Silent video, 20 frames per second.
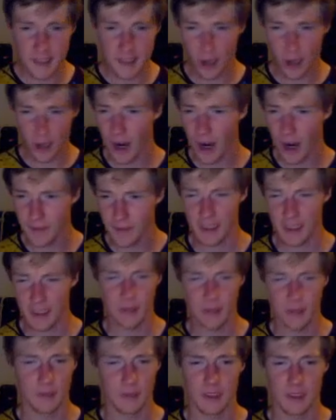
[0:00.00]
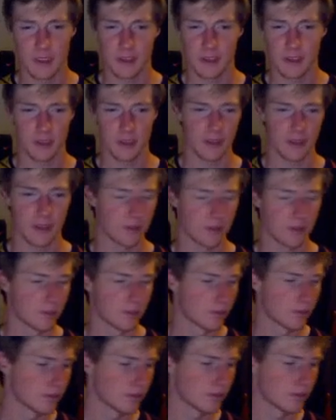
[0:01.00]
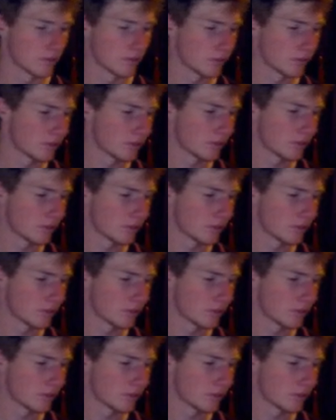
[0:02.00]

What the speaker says: Like, it's time for him to just